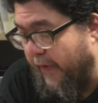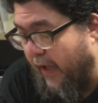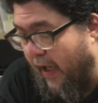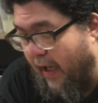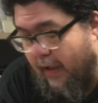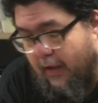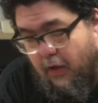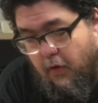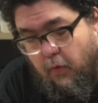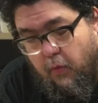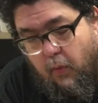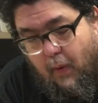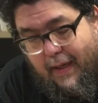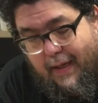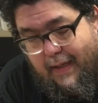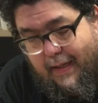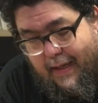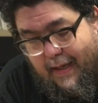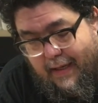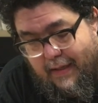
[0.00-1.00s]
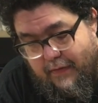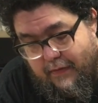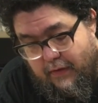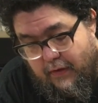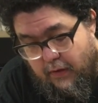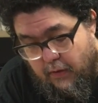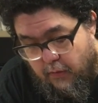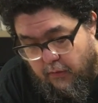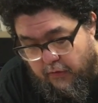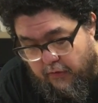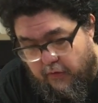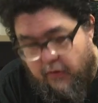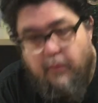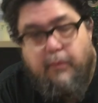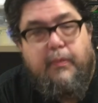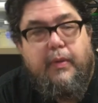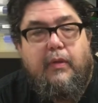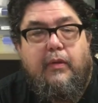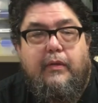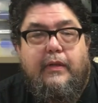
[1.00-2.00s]
not quite as used to
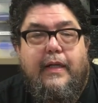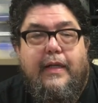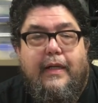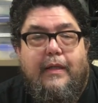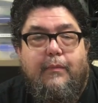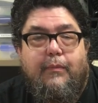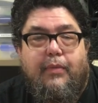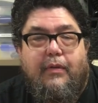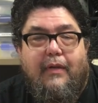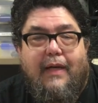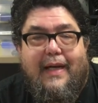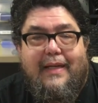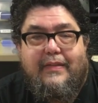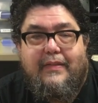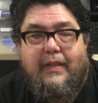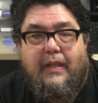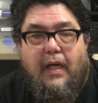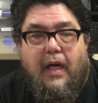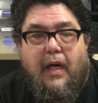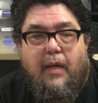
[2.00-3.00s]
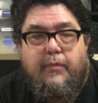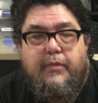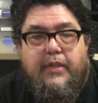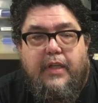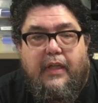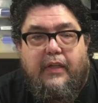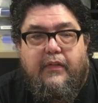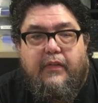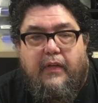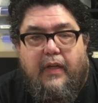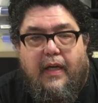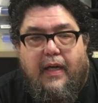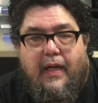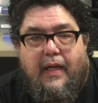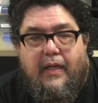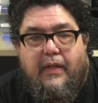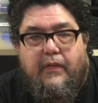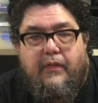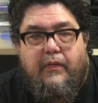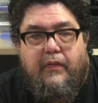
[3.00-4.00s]
building plastic objects
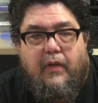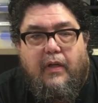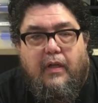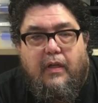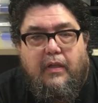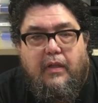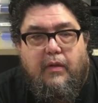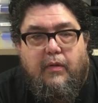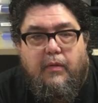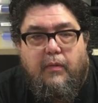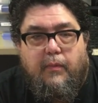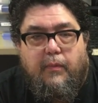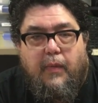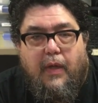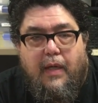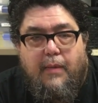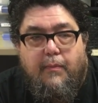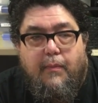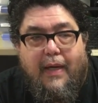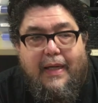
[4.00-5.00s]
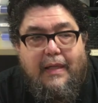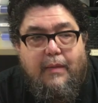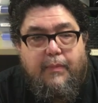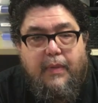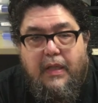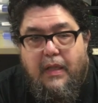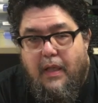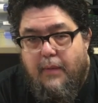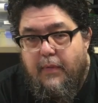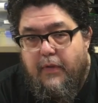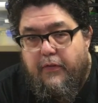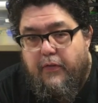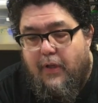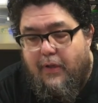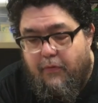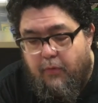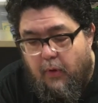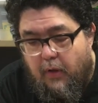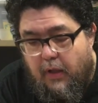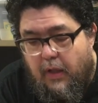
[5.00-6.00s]
as, you know, I might be. I'm a
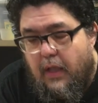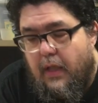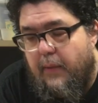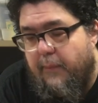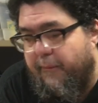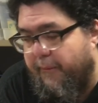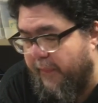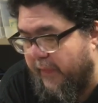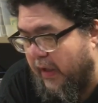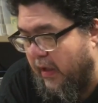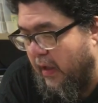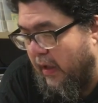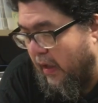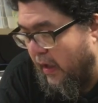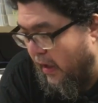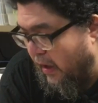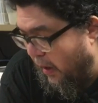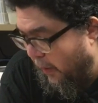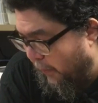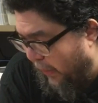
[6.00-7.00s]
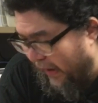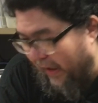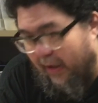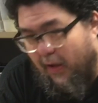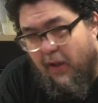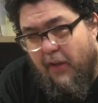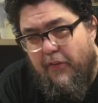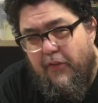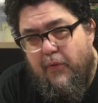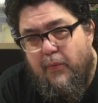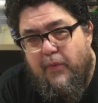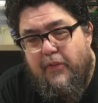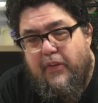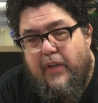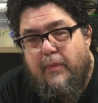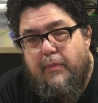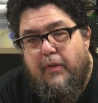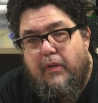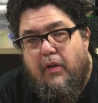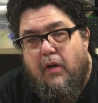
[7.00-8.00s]
software guy. But I also was
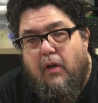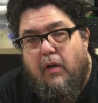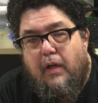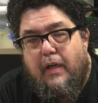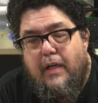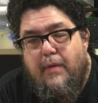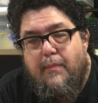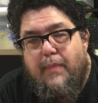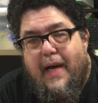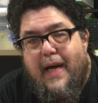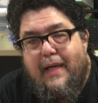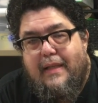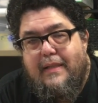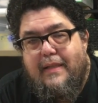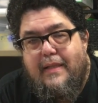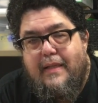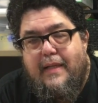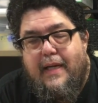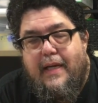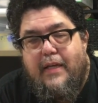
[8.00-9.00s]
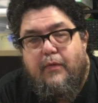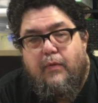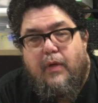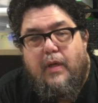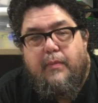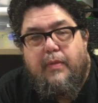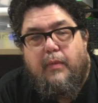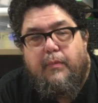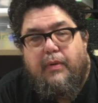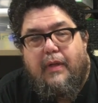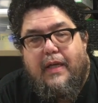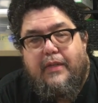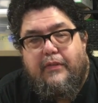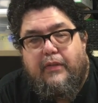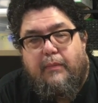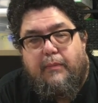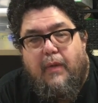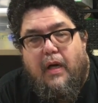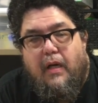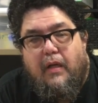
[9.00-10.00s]
able to harken back to the days when I built
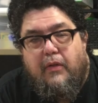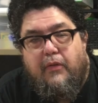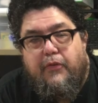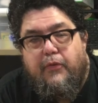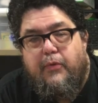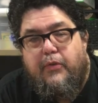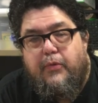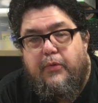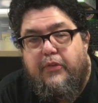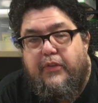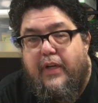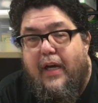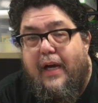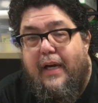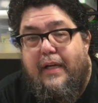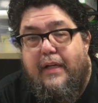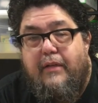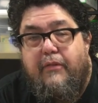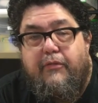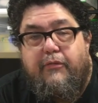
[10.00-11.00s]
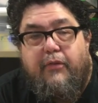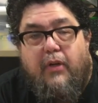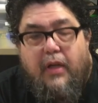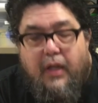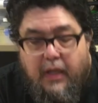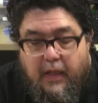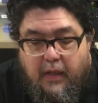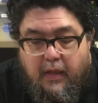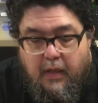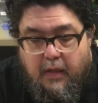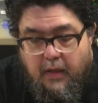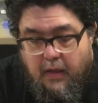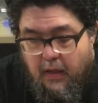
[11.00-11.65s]
plastic models, which was kind of fun.